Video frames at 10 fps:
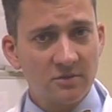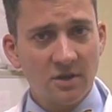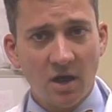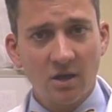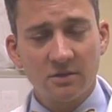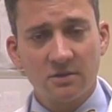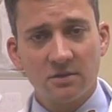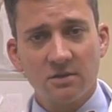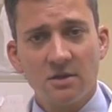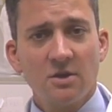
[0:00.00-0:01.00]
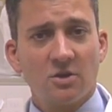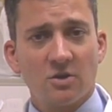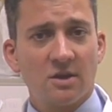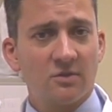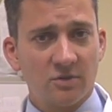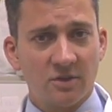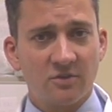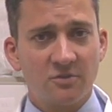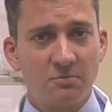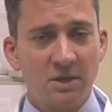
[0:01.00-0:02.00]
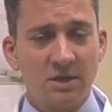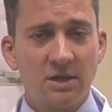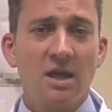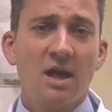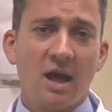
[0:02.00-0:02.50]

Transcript: colicky or have less spitting,